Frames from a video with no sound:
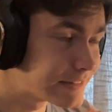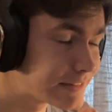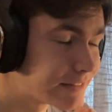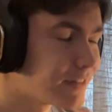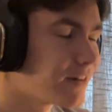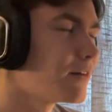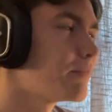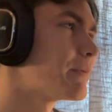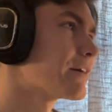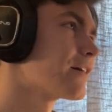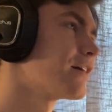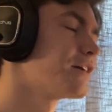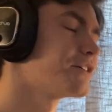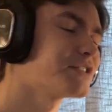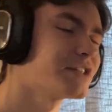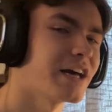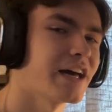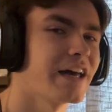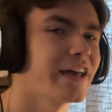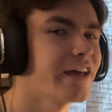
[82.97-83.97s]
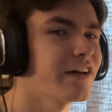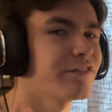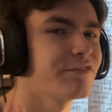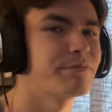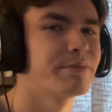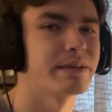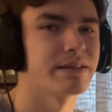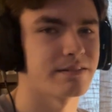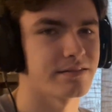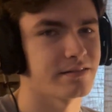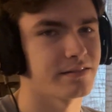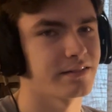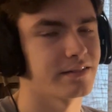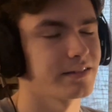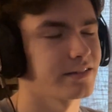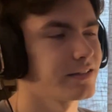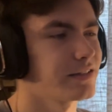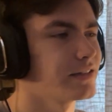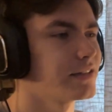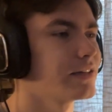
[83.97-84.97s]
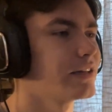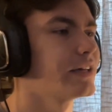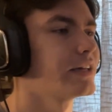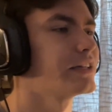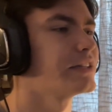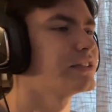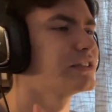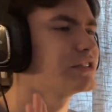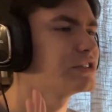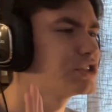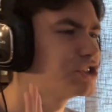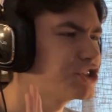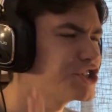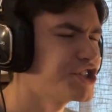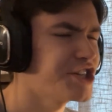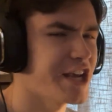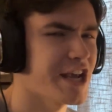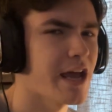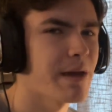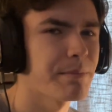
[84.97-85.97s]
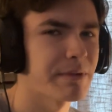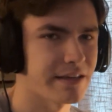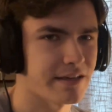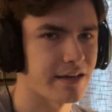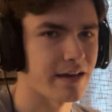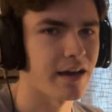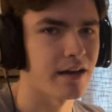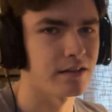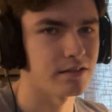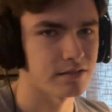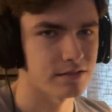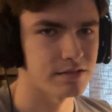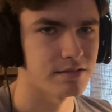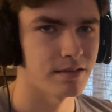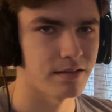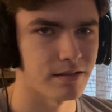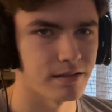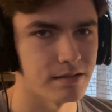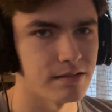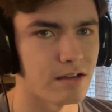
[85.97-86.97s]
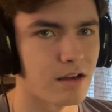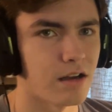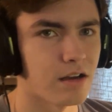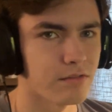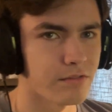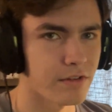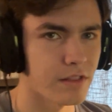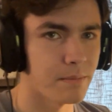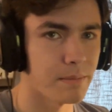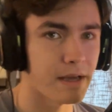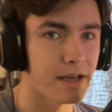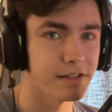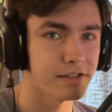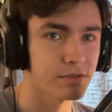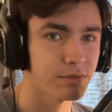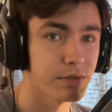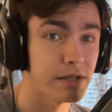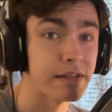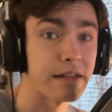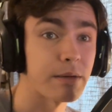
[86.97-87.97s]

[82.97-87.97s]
Oh my gosh, I have been jamming out to the song for the past week.